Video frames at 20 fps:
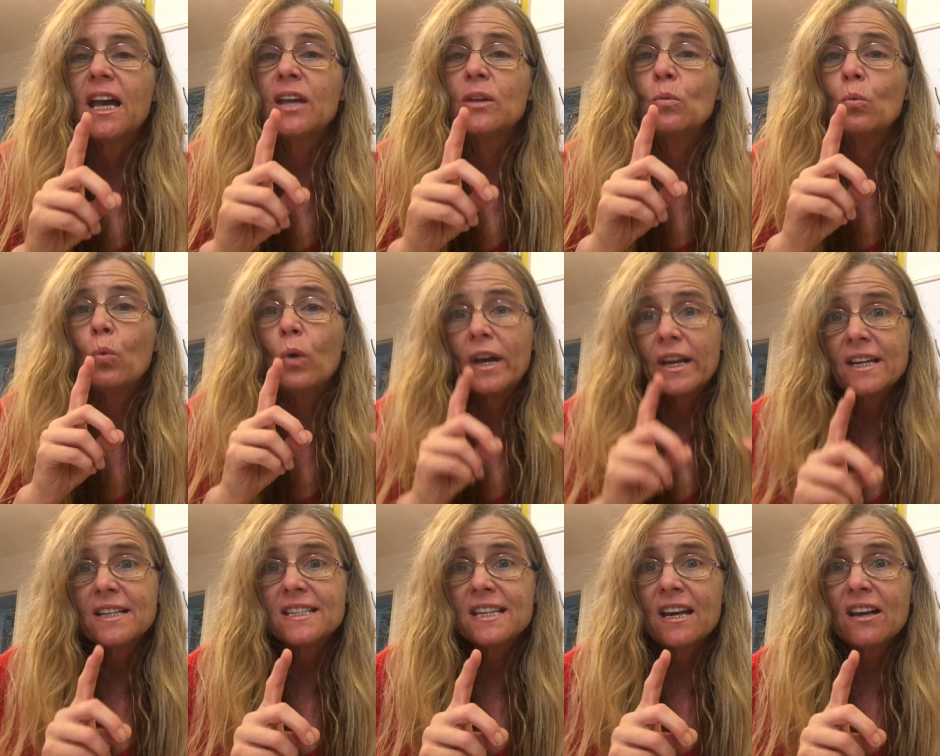And
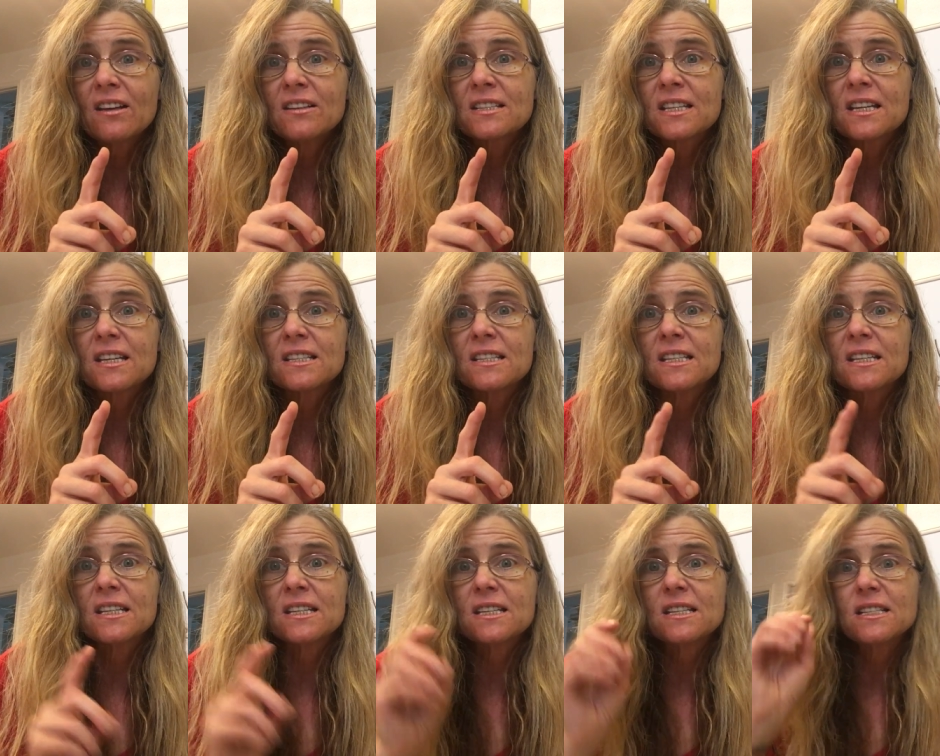what it tells us
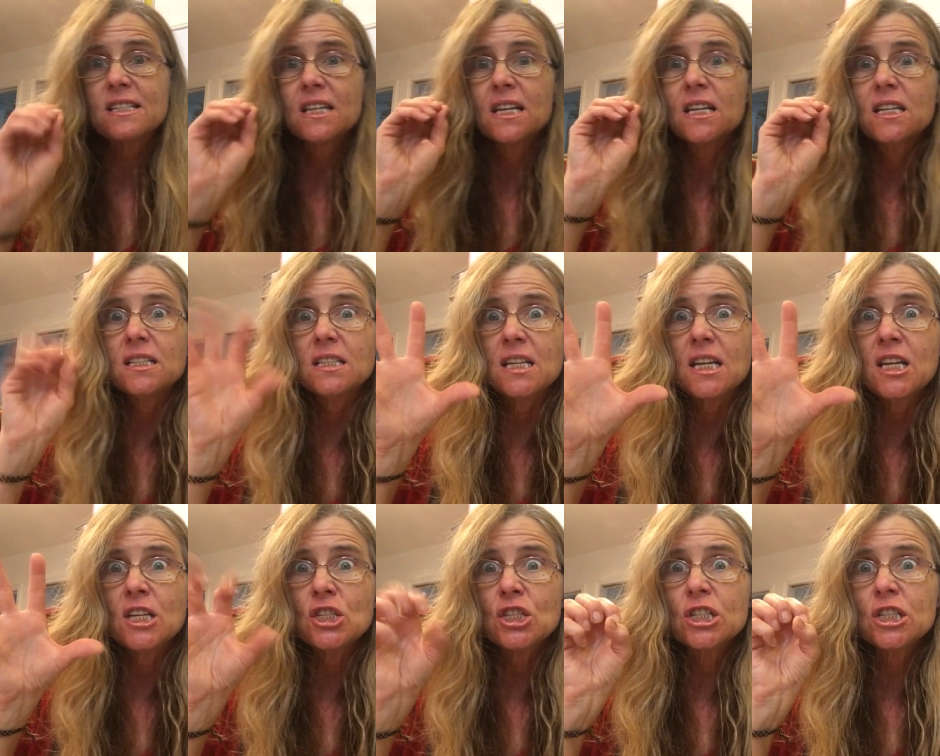is
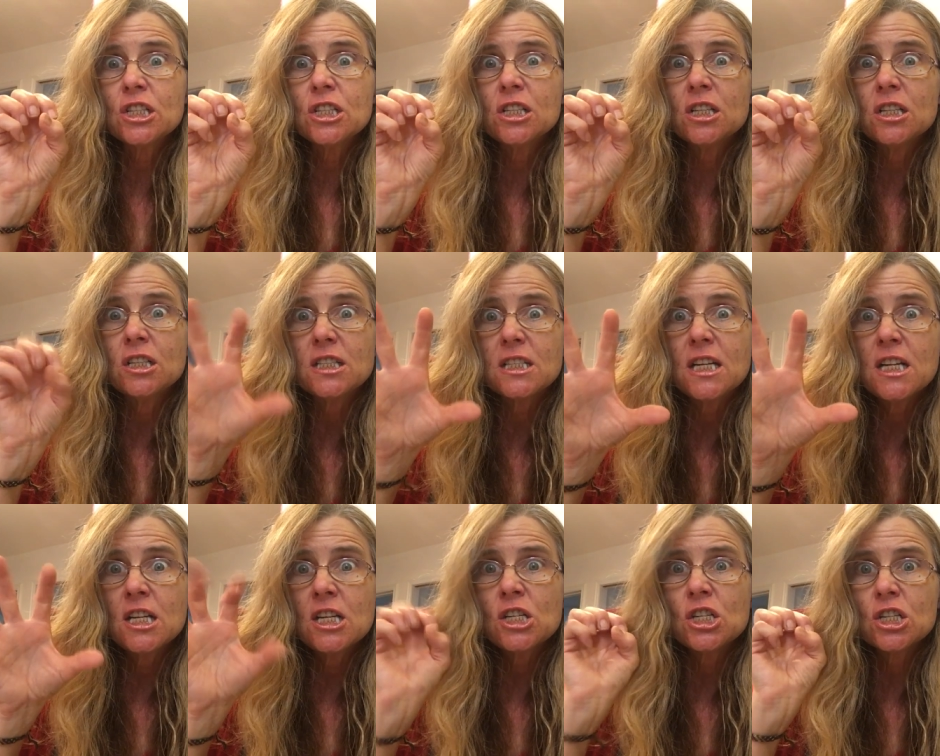danger,
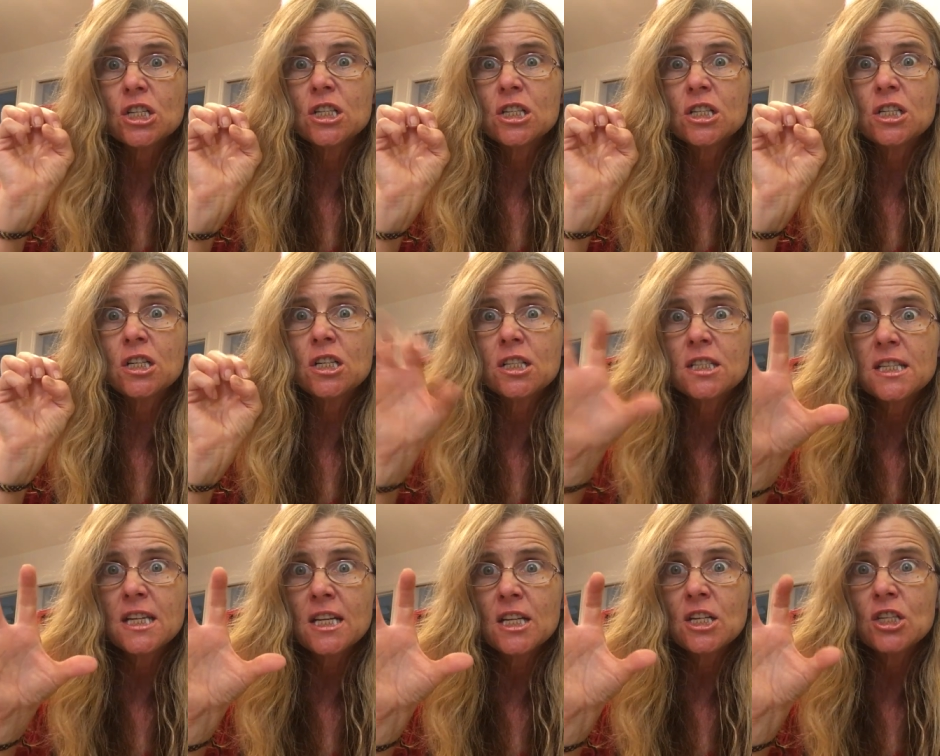danger,
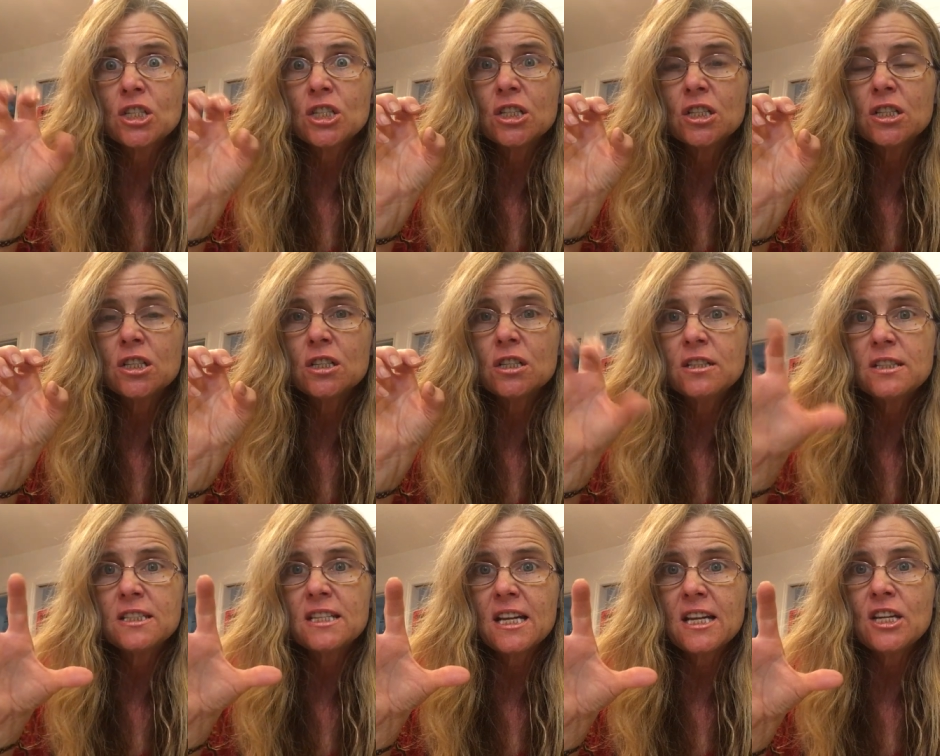
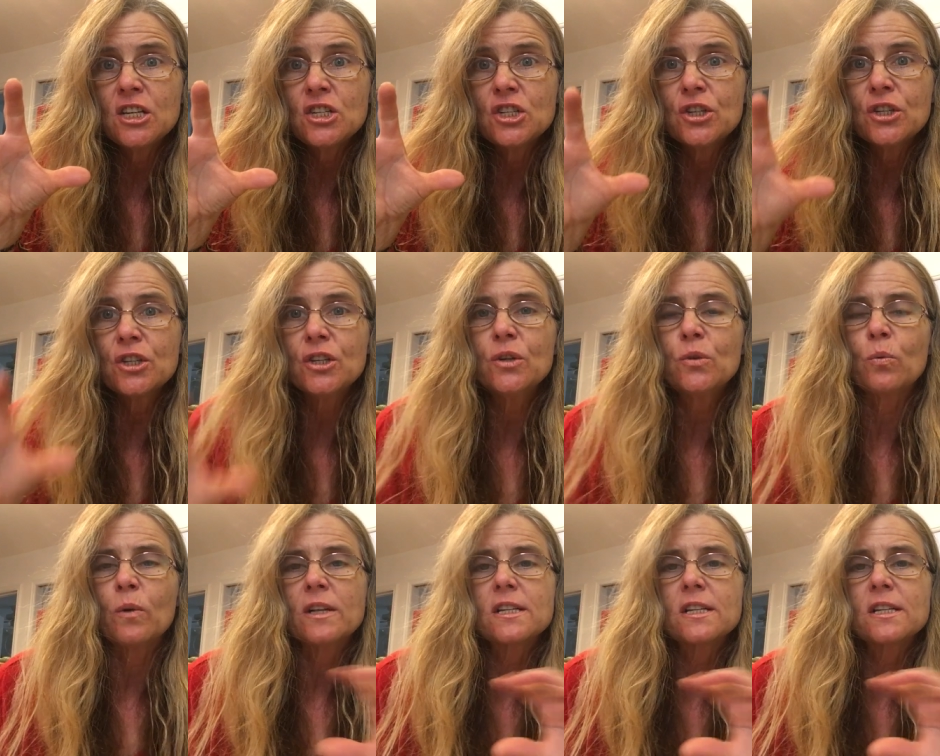danger, danger.